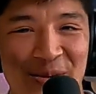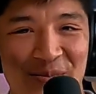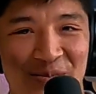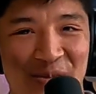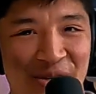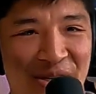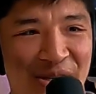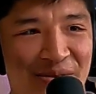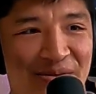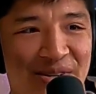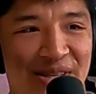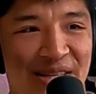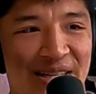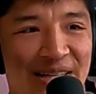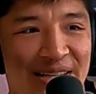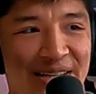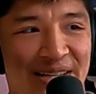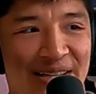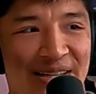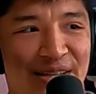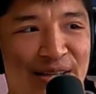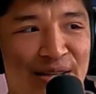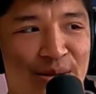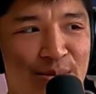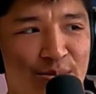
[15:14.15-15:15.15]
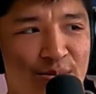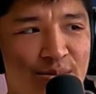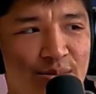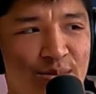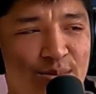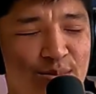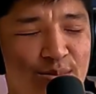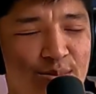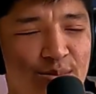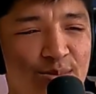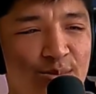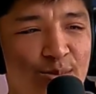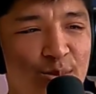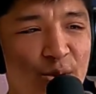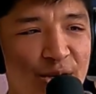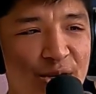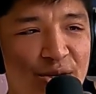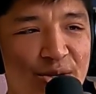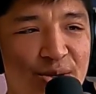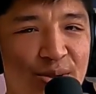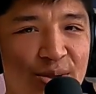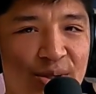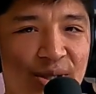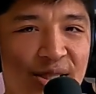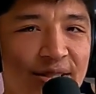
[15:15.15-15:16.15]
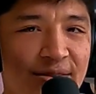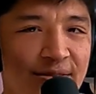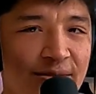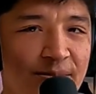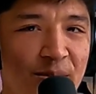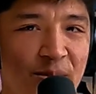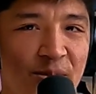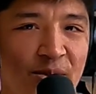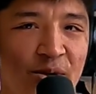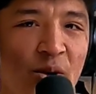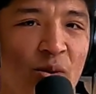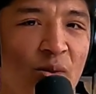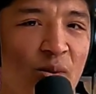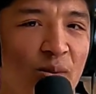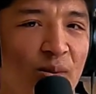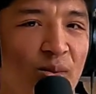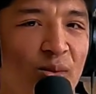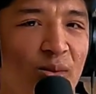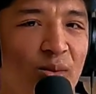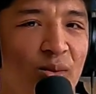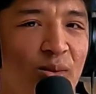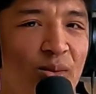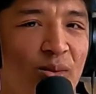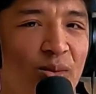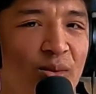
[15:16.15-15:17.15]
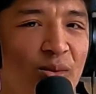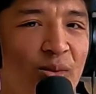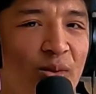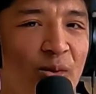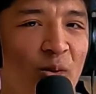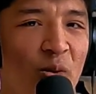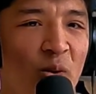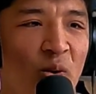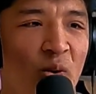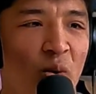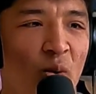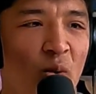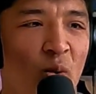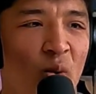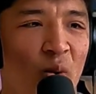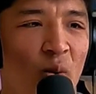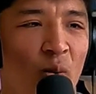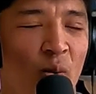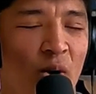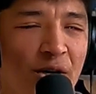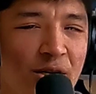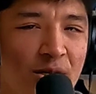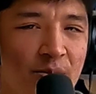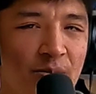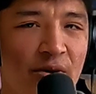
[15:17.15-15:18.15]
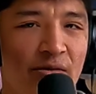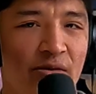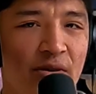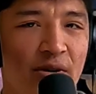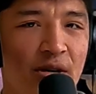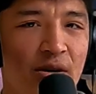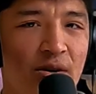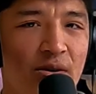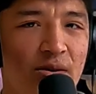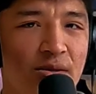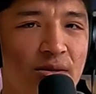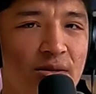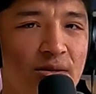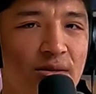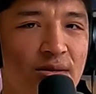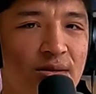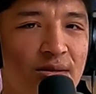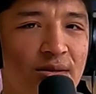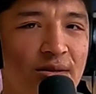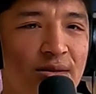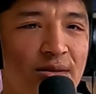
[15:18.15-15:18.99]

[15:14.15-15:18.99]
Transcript: But even then, I'm pretty sure a lot of them don't watch my videos.